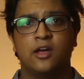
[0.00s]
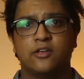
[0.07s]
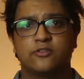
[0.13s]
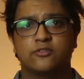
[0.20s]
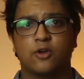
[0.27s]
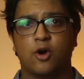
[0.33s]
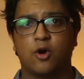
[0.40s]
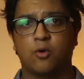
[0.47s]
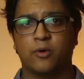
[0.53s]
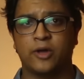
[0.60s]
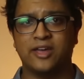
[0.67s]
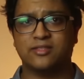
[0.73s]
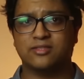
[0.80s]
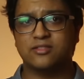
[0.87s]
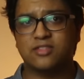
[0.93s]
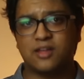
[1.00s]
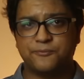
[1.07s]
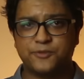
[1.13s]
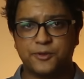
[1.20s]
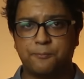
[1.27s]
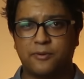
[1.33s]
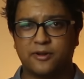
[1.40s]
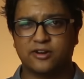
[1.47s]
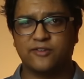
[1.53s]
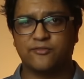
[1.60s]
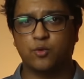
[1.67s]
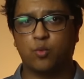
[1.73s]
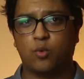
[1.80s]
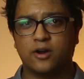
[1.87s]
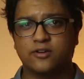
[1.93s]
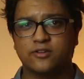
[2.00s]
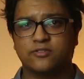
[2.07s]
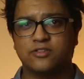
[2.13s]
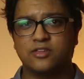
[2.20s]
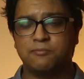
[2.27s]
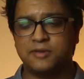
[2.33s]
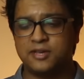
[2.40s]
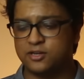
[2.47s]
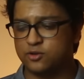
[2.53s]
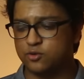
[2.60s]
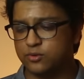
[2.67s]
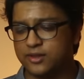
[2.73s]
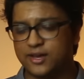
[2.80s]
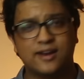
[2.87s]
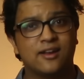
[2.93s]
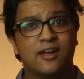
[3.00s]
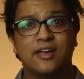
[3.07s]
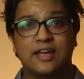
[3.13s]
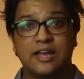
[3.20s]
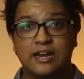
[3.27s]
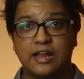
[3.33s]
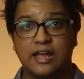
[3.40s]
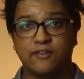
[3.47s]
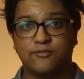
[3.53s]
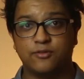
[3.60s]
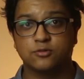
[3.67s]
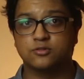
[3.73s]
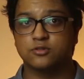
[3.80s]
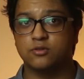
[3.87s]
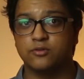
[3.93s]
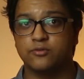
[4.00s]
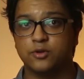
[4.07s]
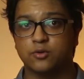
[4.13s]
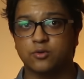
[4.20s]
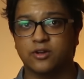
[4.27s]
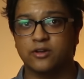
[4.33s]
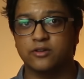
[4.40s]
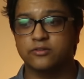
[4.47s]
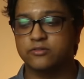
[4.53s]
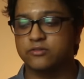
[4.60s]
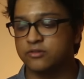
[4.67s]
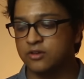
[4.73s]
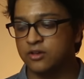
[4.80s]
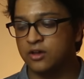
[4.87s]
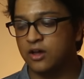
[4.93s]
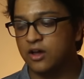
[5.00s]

So hit the thumbs up button if you want to see me do that in a future review, because